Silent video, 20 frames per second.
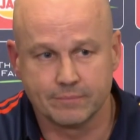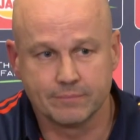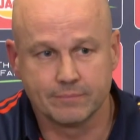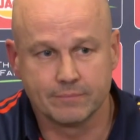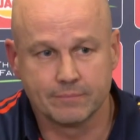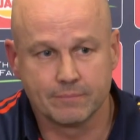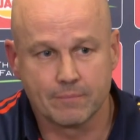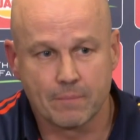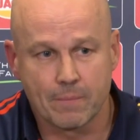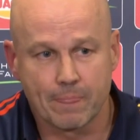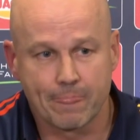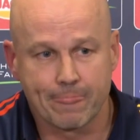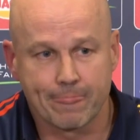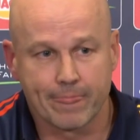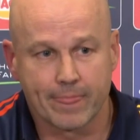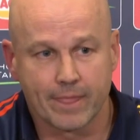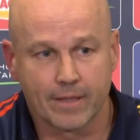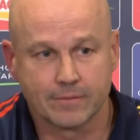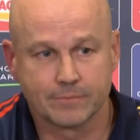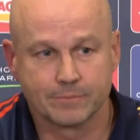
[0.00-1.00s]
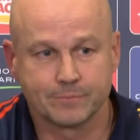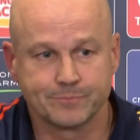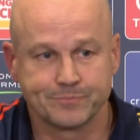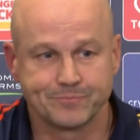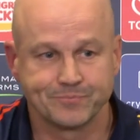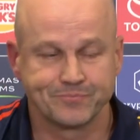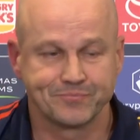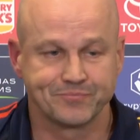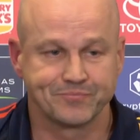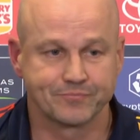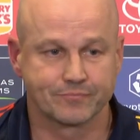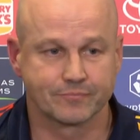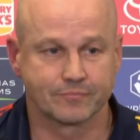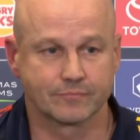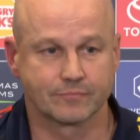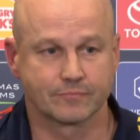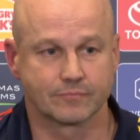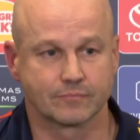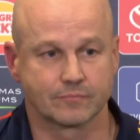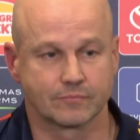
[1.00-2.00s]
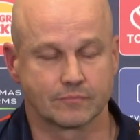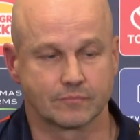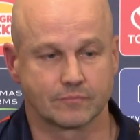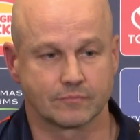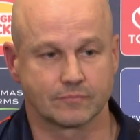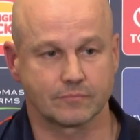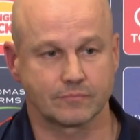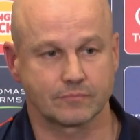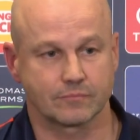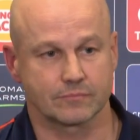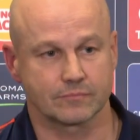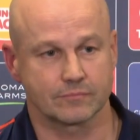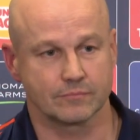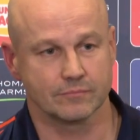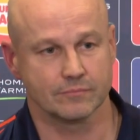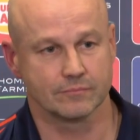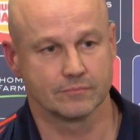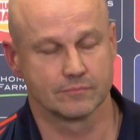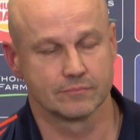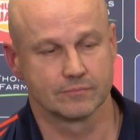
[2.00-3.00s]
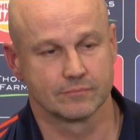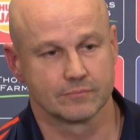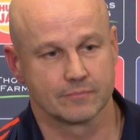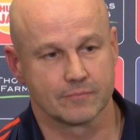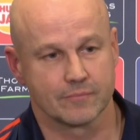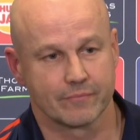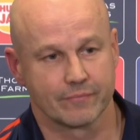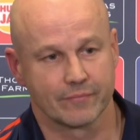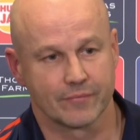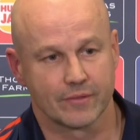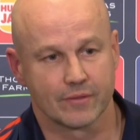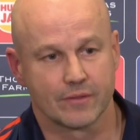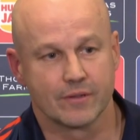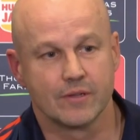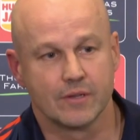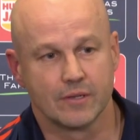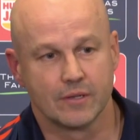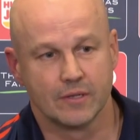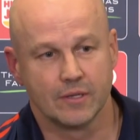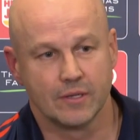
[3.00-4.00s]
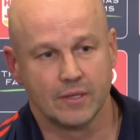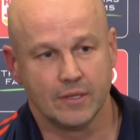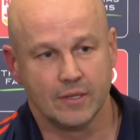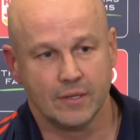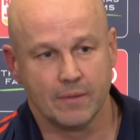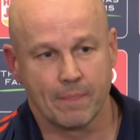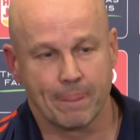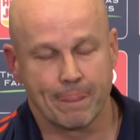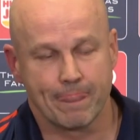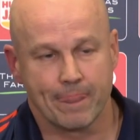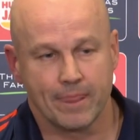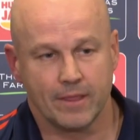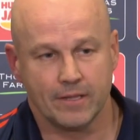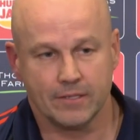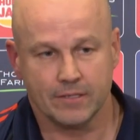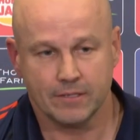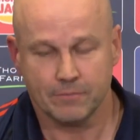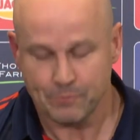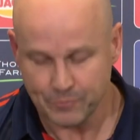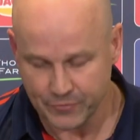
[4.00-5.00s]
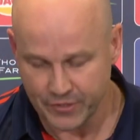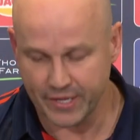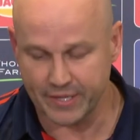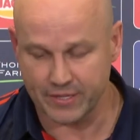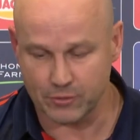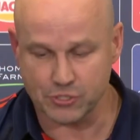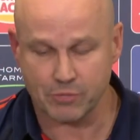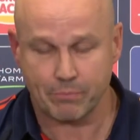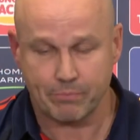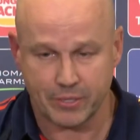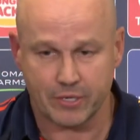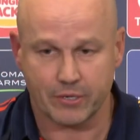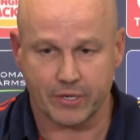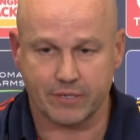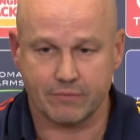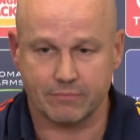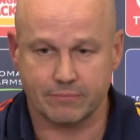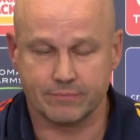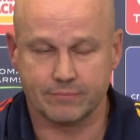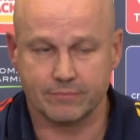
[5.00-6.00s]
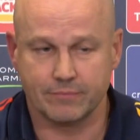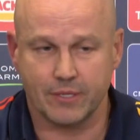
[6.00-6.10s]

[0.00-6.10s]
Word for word: Did you sort of sense that they were allowing him to set up behind the ball? And... Yeah, there was a period.